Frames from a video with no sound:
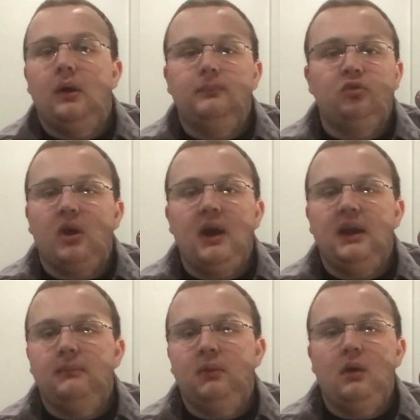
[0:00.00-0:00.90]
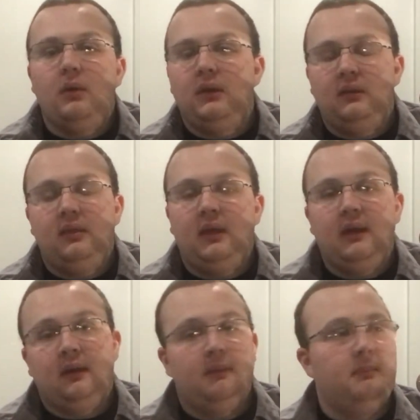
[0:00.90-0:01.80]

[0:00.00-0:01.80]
I'm blowing thick.